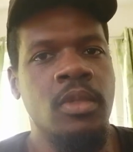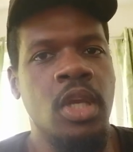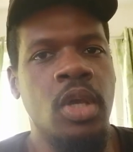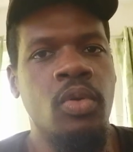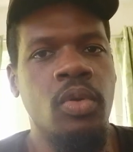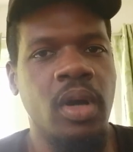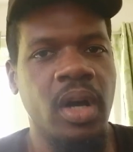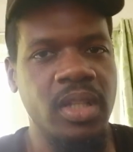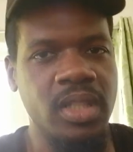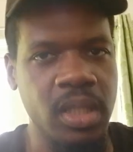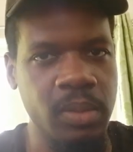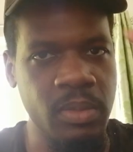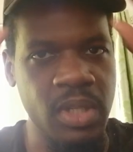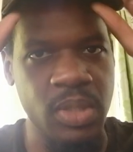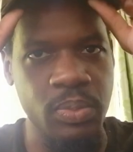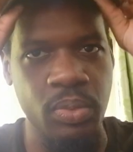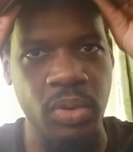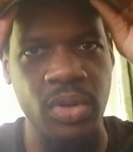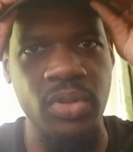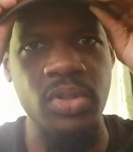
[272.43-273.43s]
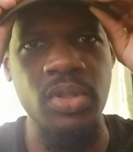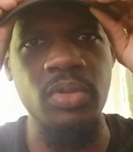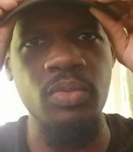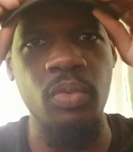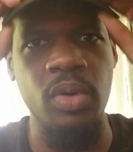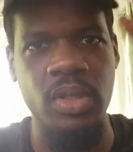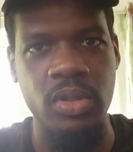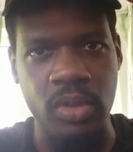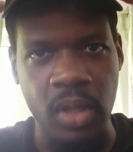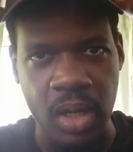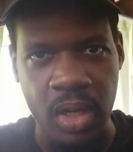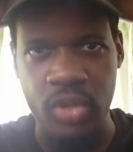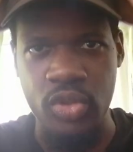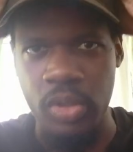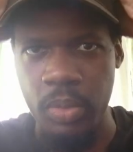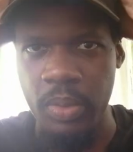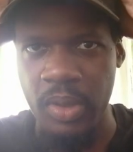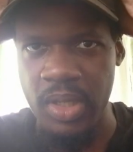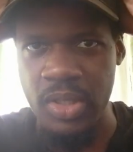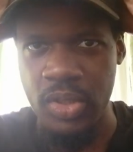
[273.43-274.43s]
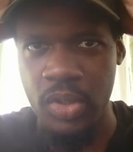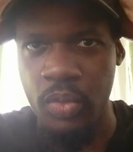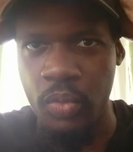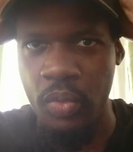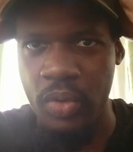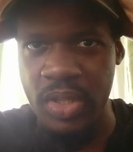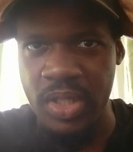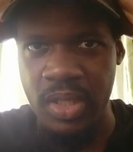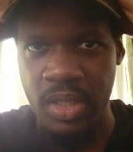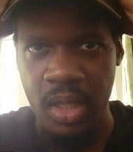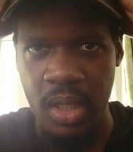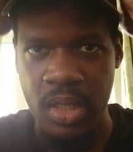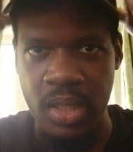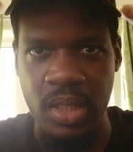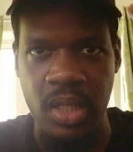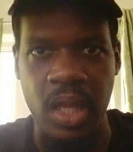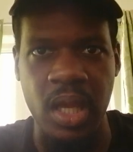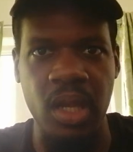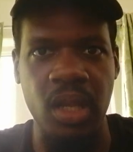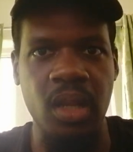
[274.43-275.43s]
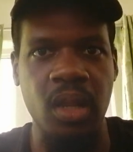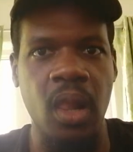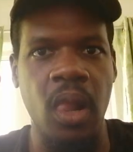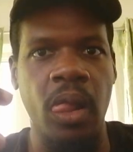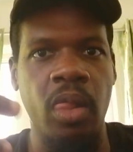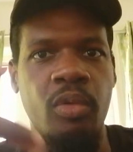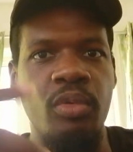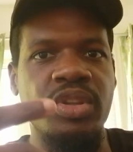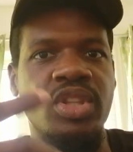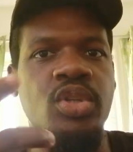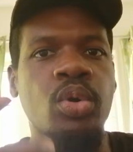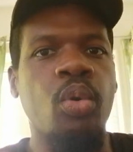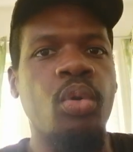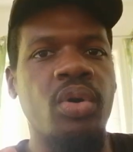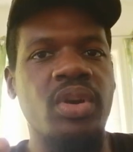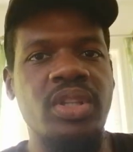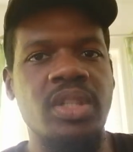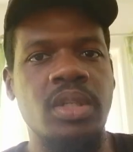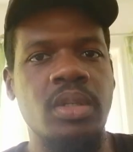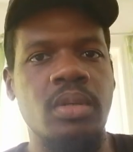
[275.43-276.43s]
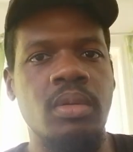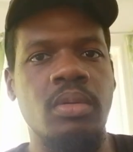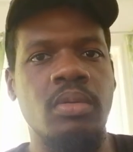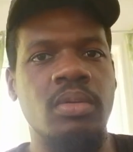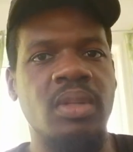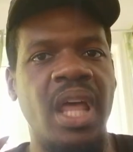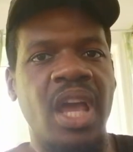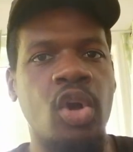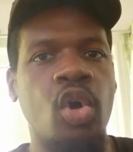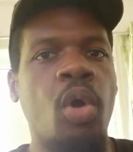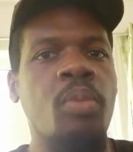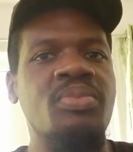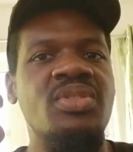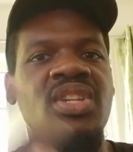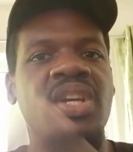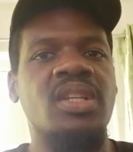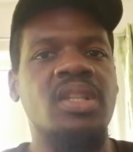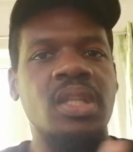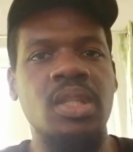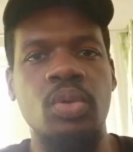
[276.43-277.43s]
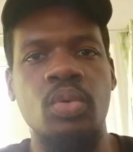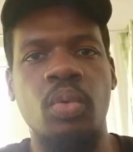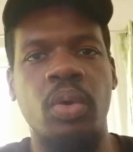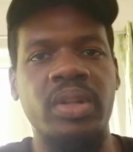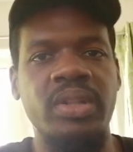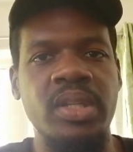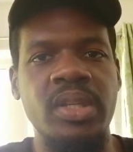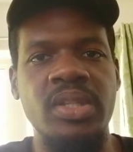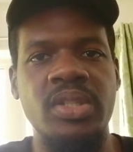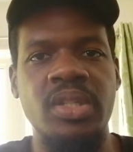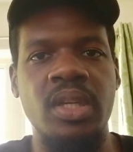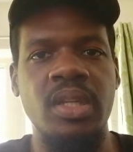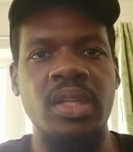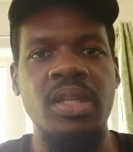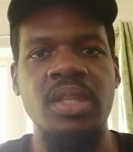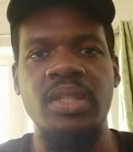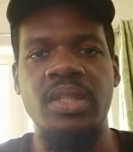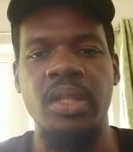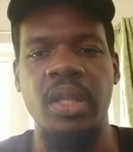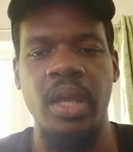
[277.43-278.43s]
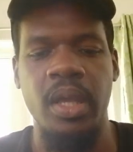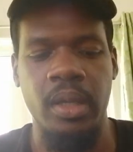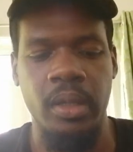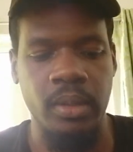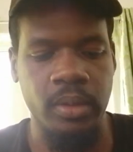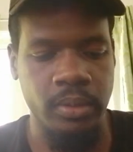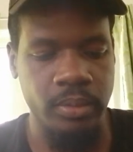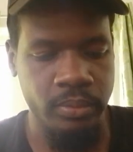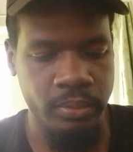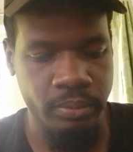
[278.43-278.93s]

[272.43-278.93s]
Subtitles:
You look at him, this Virgin, when Donald Trump answers questions, like retorting, like objecting to what he said, he's like,